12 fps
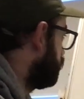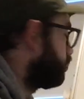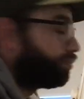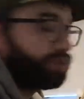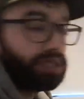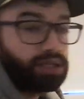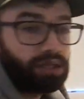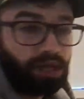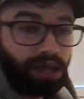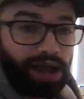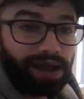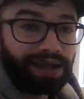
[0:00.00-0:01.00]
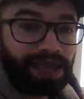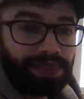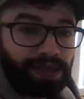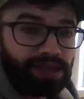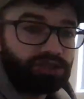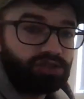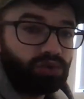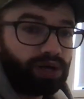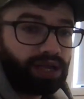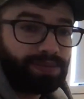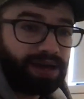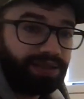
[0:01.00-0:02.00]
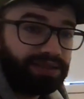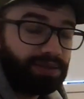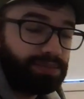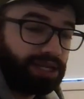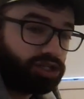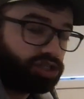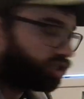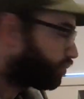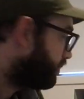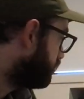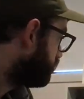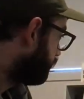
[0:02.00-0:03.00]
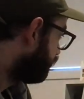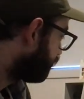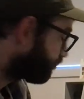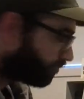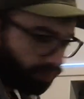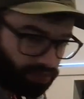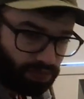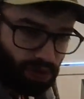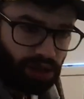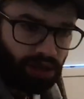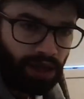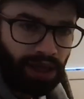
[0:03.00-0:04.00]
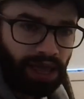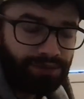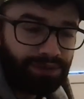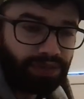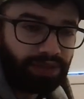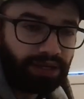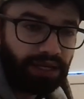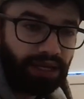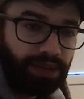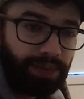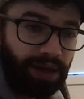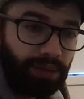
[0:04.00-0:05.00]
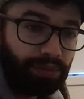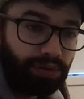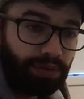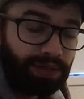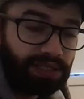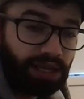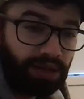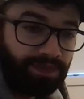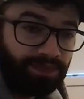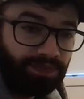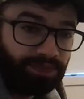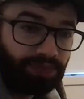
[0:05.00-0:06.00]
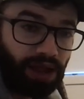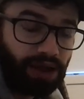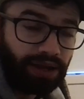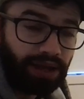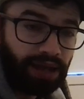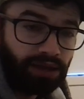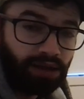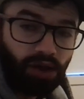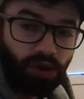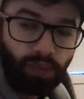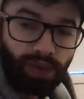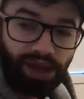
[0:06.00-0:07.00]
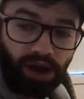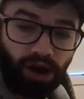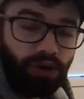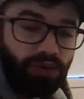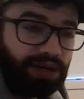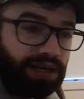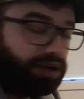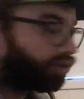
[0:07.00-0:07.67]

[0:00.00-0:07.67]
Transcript: cubed. Okay, and that's talking about the dimensions we're using. If we're thinking about perimeter, okay, we are only